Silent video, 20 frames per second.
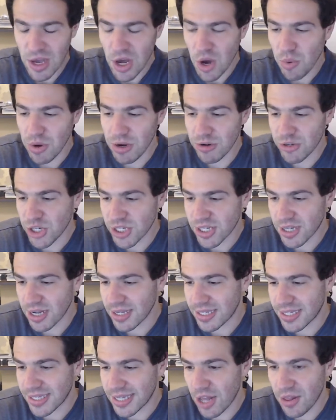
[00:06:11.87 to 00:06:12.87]
we were just going
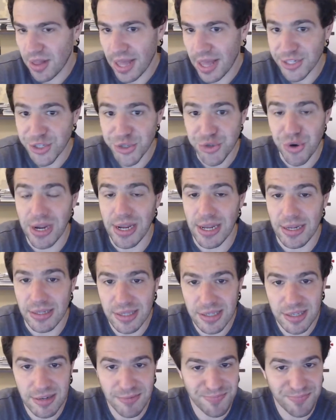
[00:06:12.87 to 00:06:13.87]
to sell like trinkets.